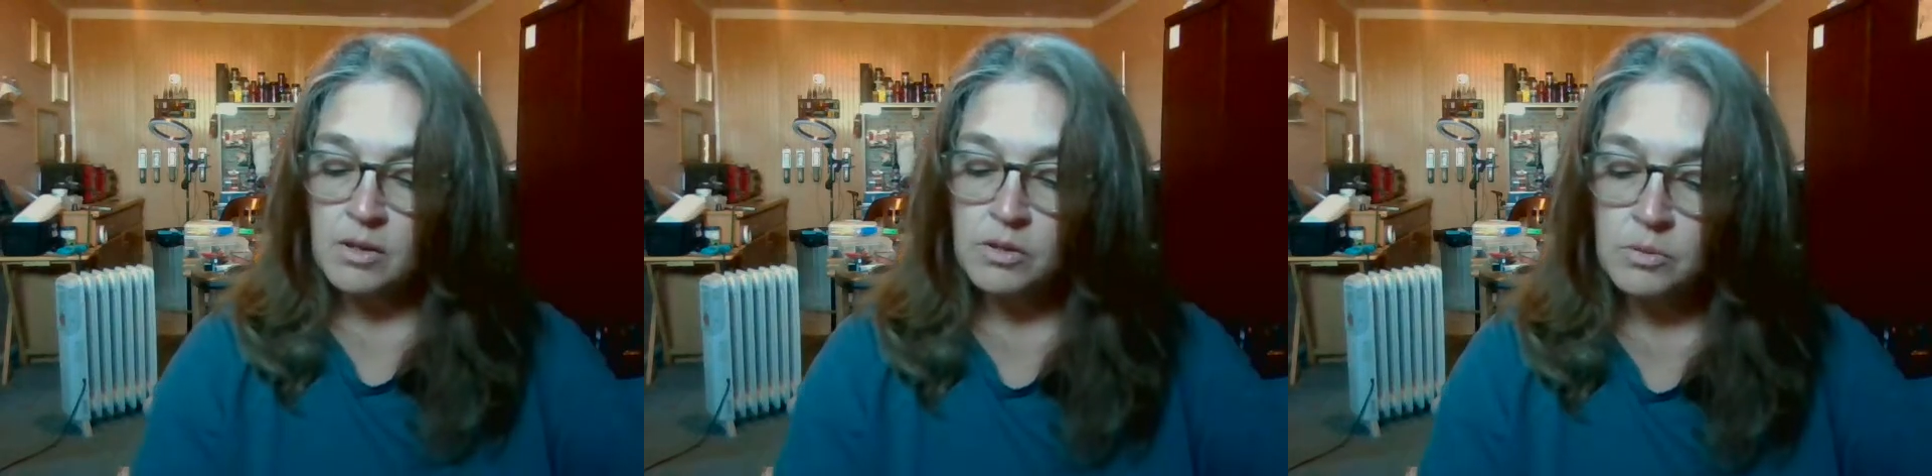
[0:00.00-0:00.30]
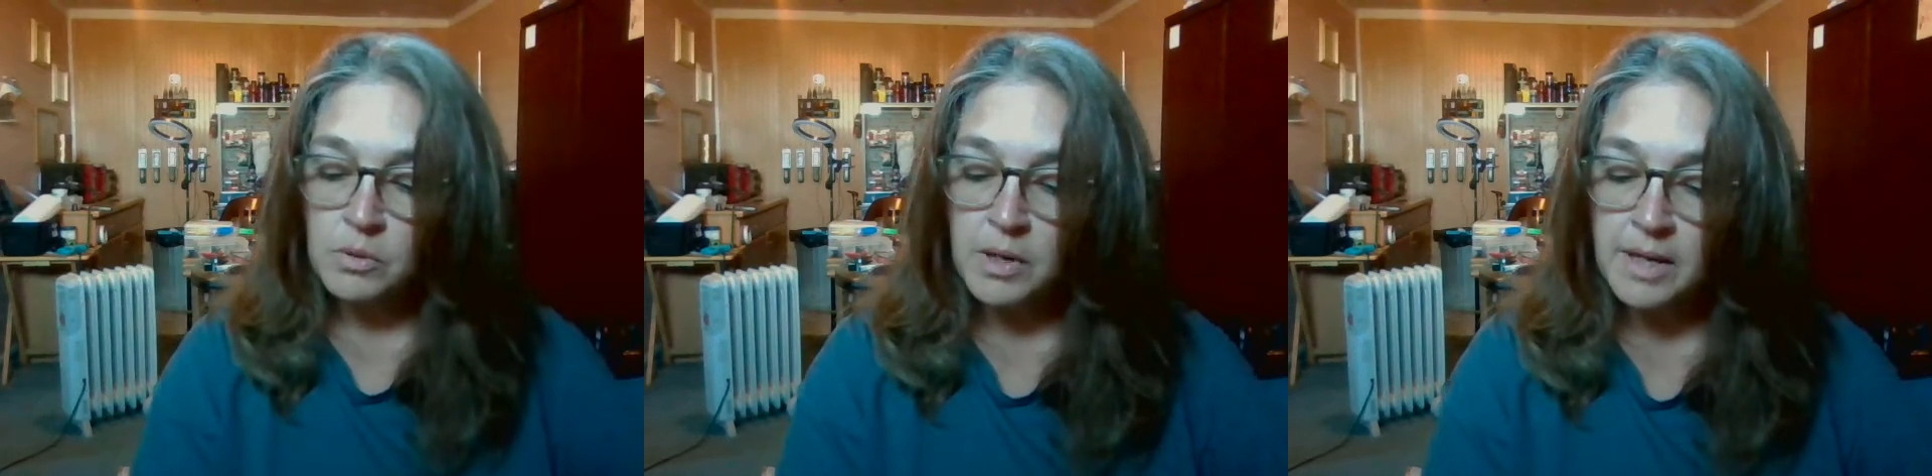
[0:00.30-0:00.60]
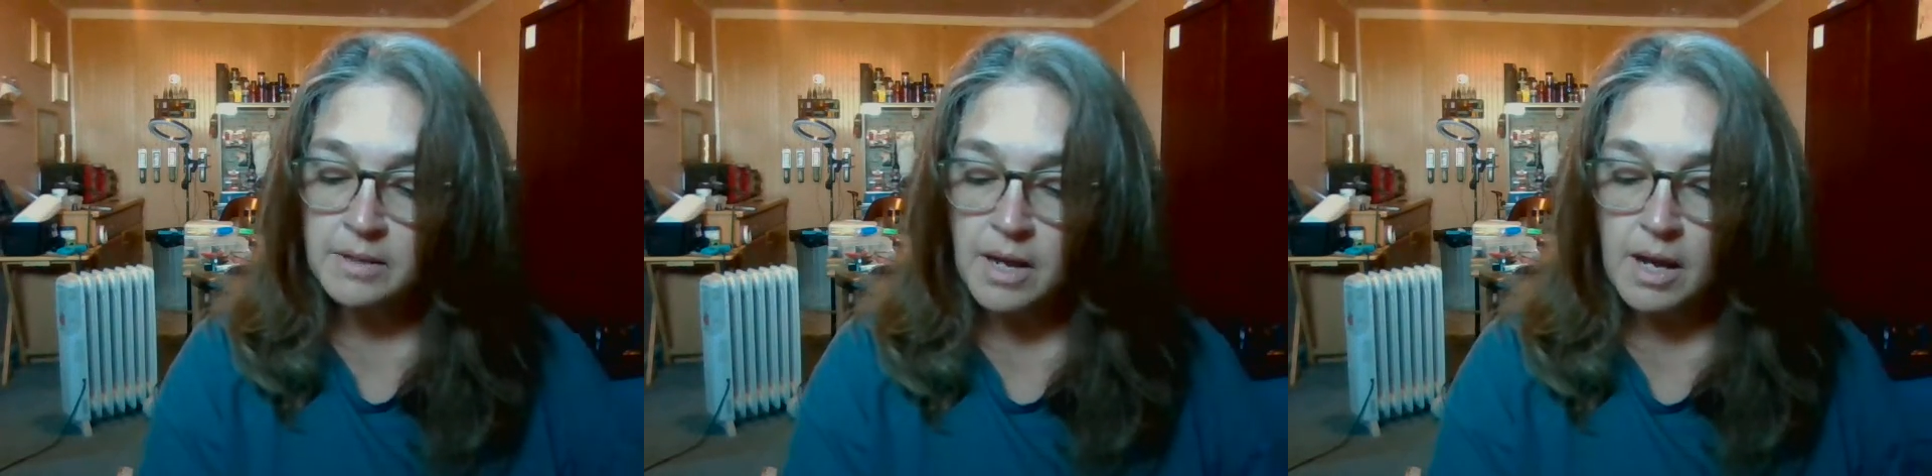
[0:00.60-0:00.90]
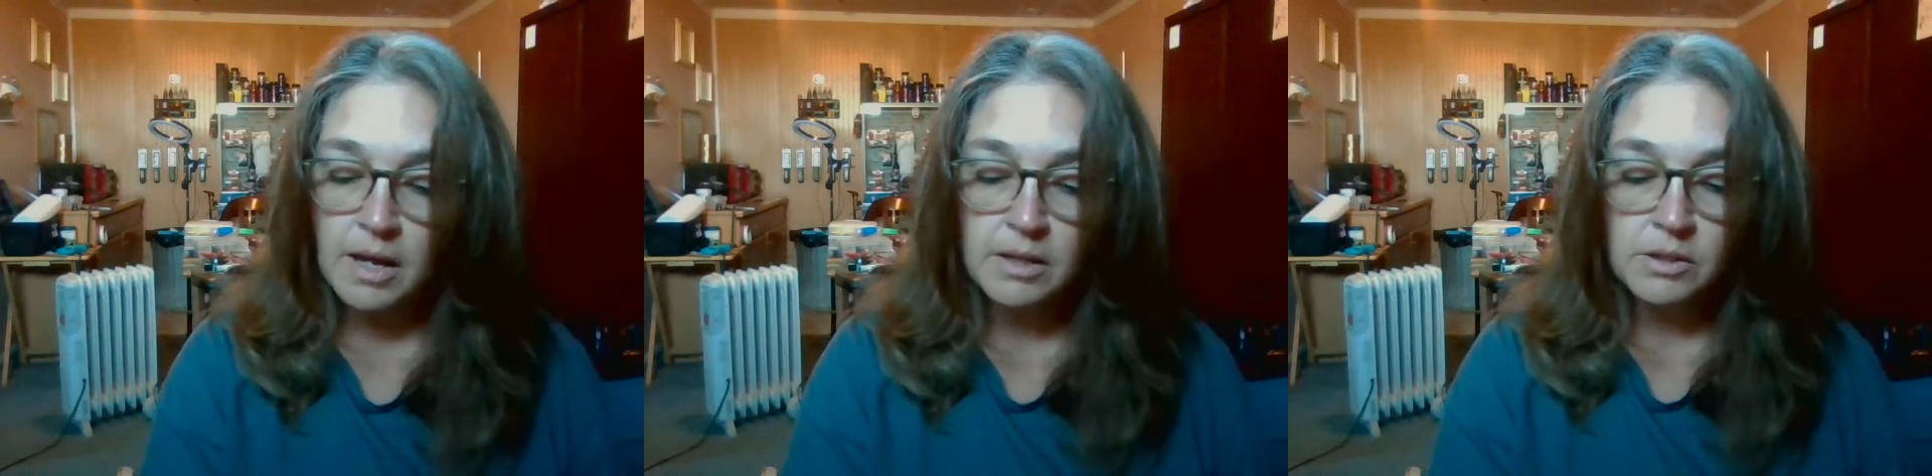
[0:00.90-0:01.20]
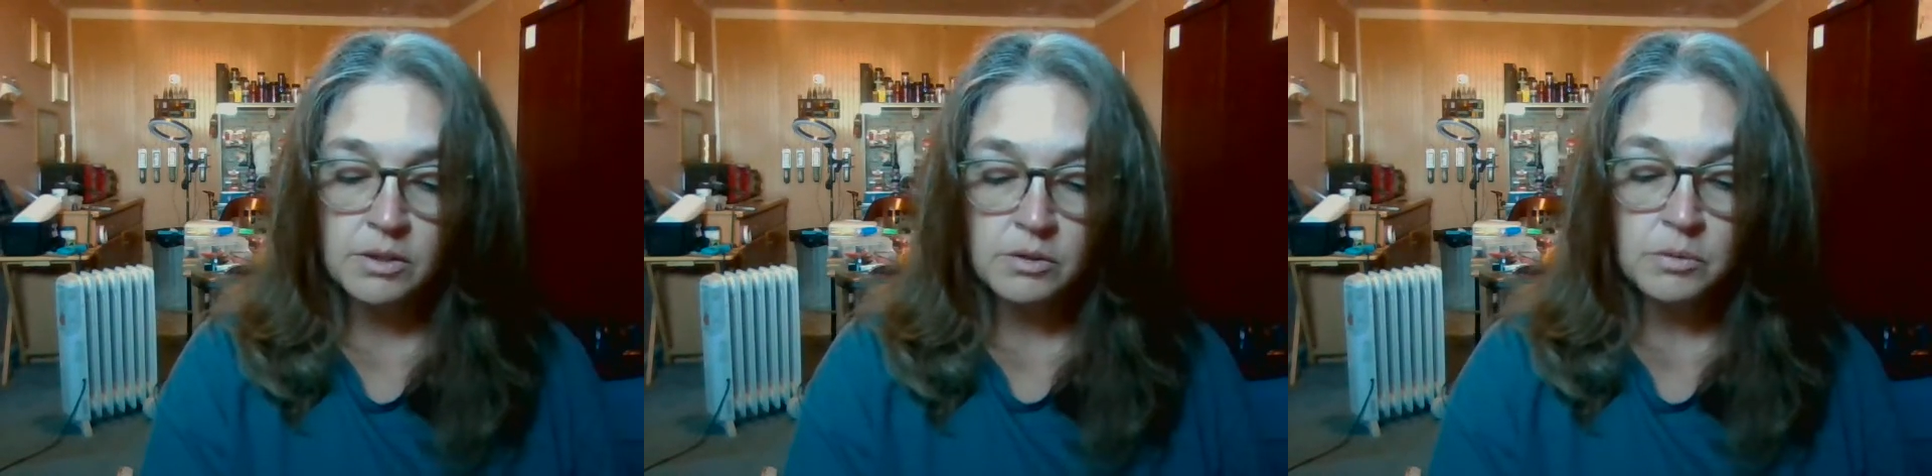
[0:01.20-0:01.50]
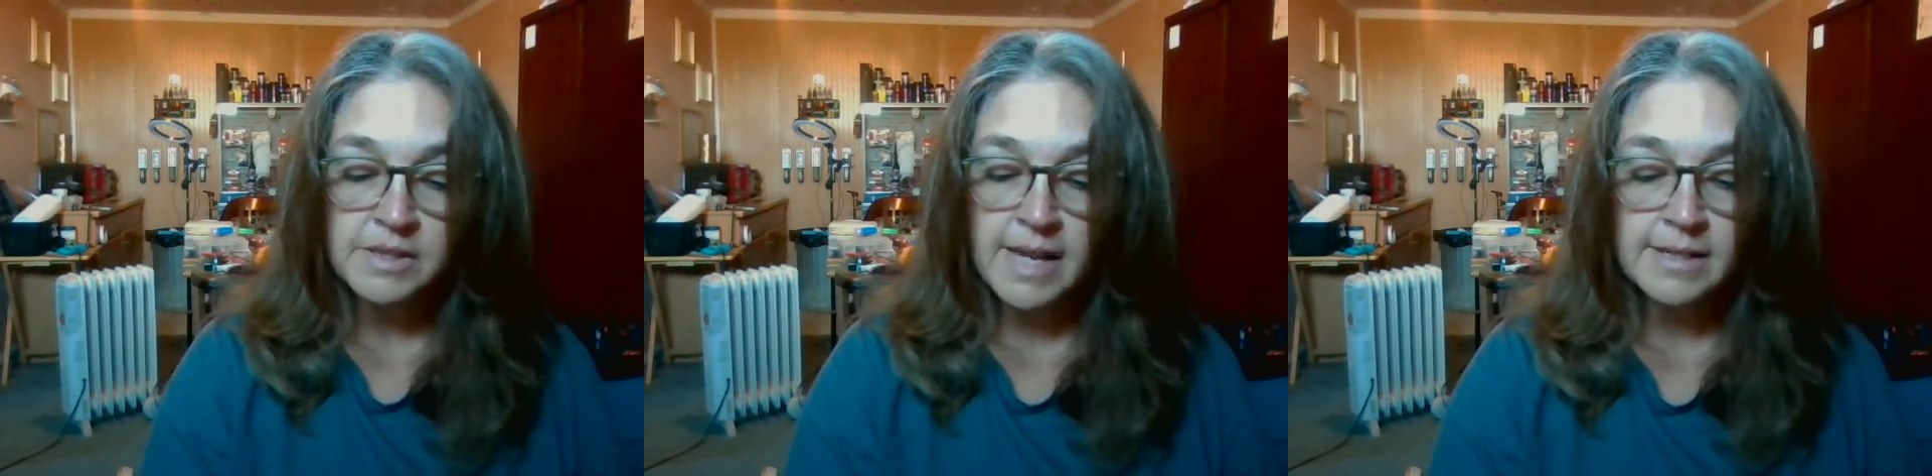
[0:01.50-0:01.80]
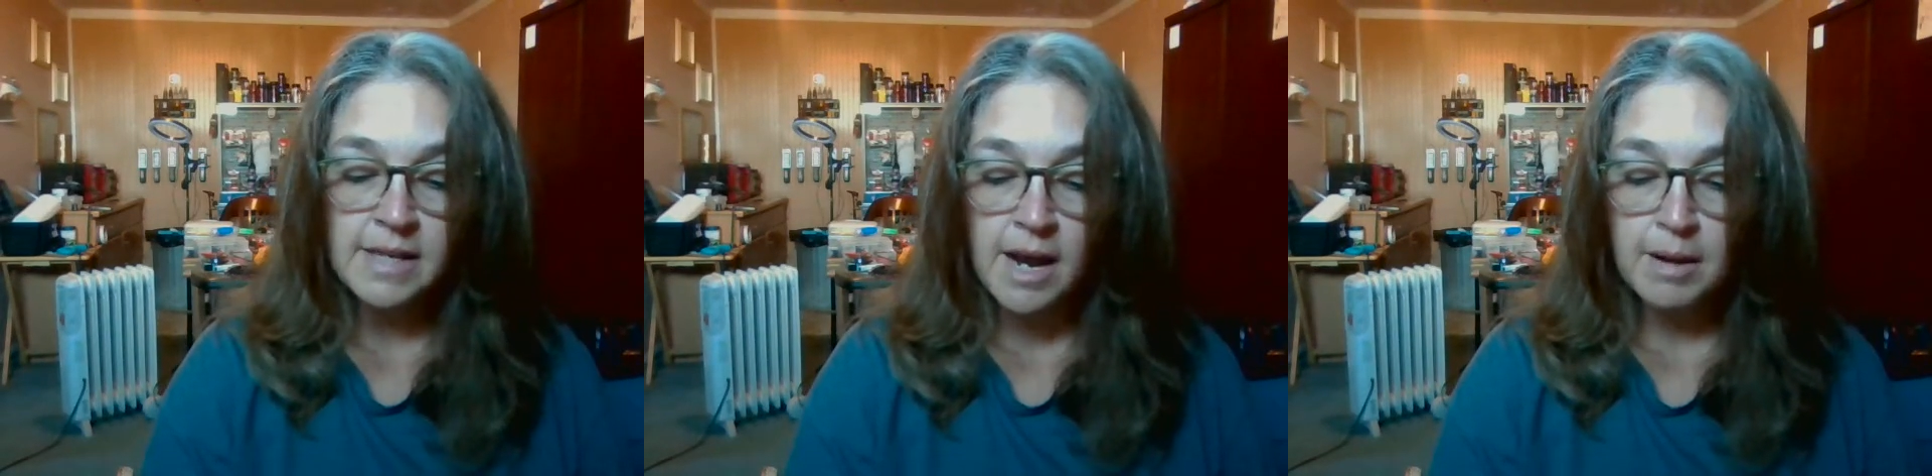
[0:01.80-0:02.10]
you will set
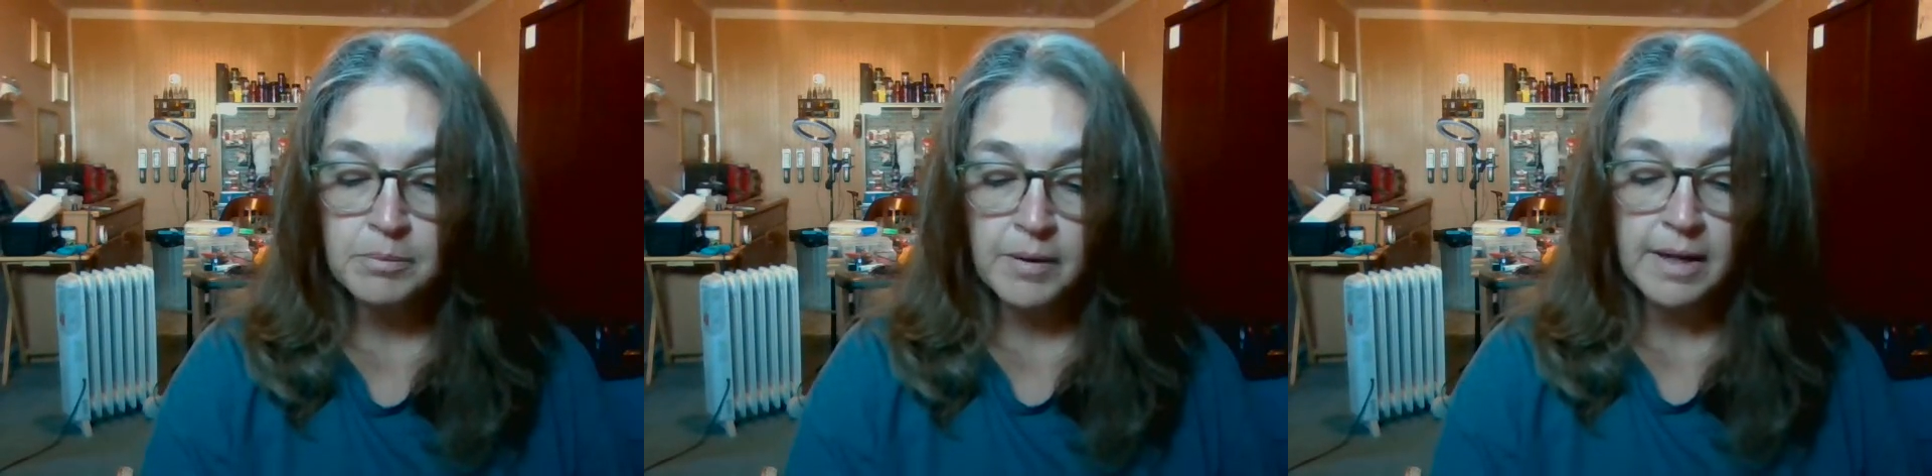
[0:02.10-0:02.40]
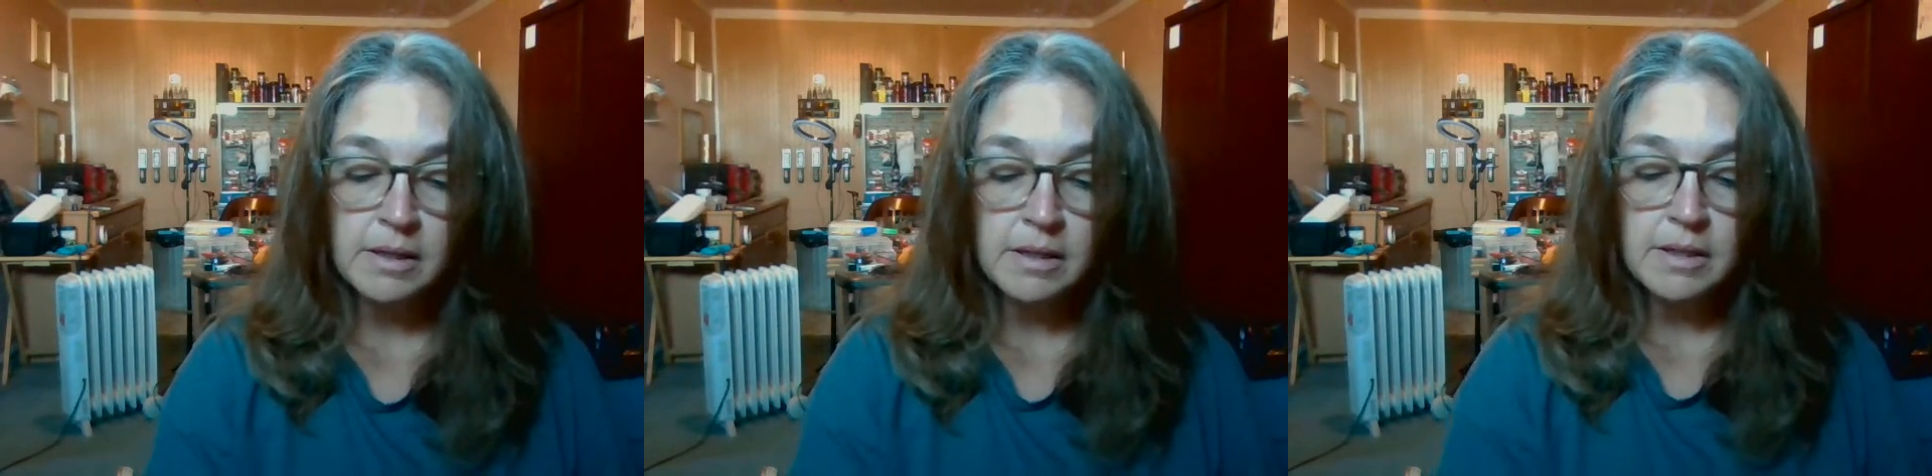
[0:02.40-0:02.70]
it to operate.